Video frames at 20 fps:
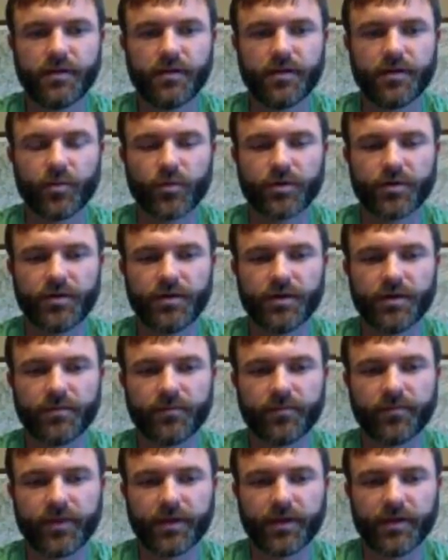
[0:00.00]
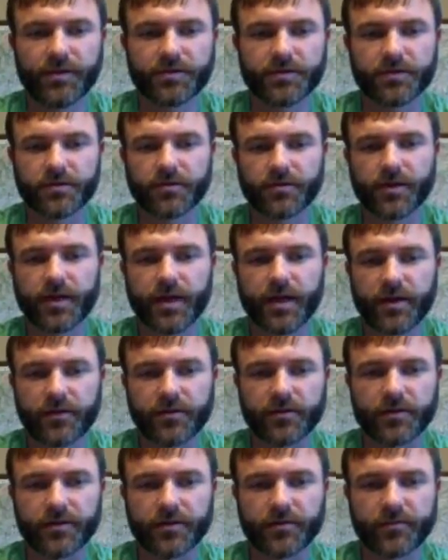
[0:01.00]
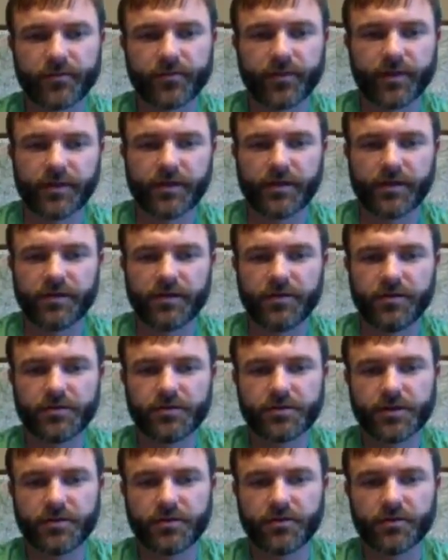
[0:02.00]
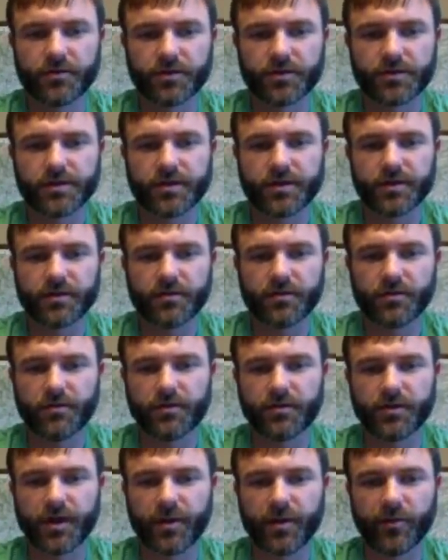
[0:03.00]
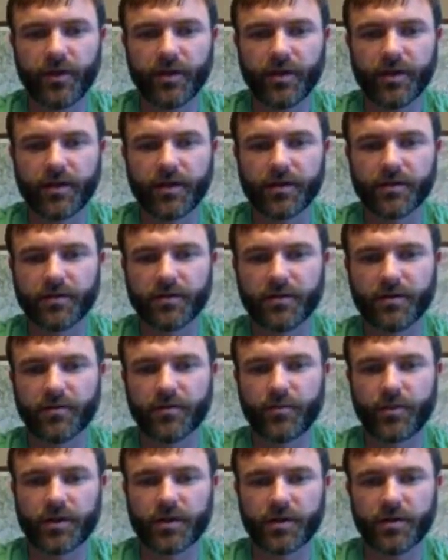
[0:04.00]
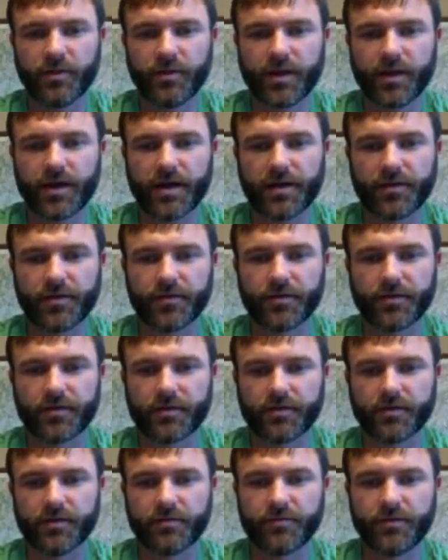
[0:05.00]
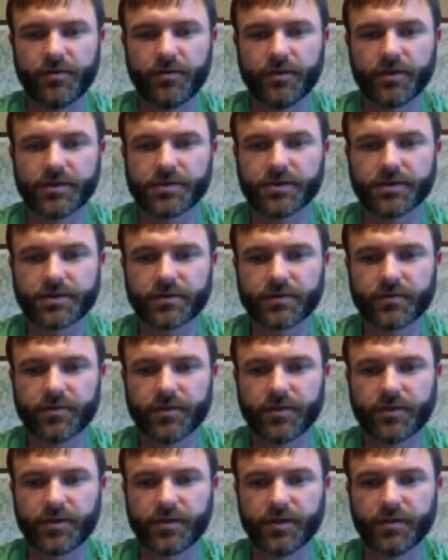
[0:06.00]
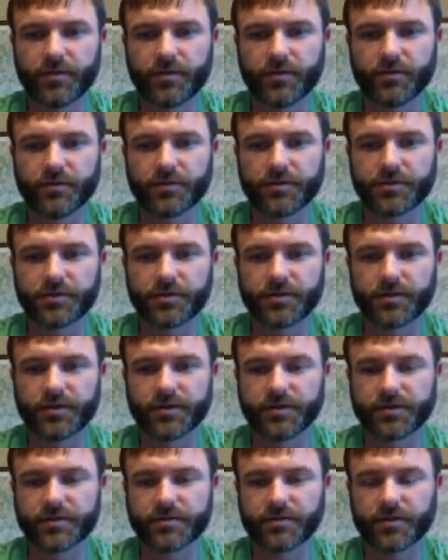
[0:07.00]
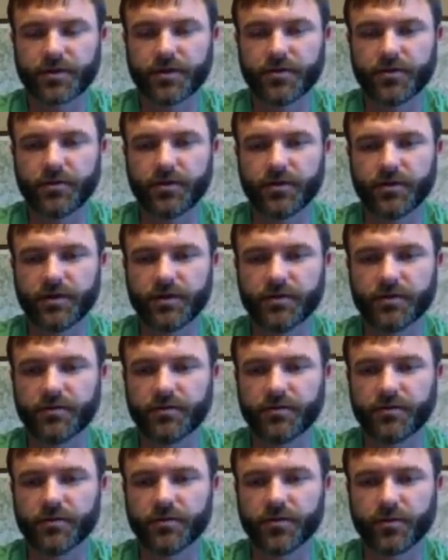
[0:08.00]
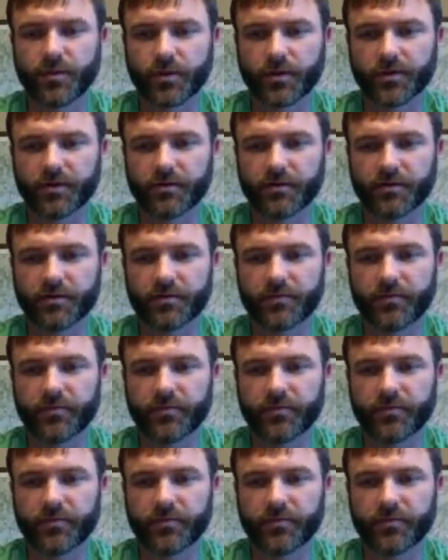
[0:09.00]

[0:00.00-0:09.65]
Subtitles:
Number 10, insert the catheter. Using your sterile dominant hand, pick up the catheter a few inches from the tip to ensure it is coated in the lubricant.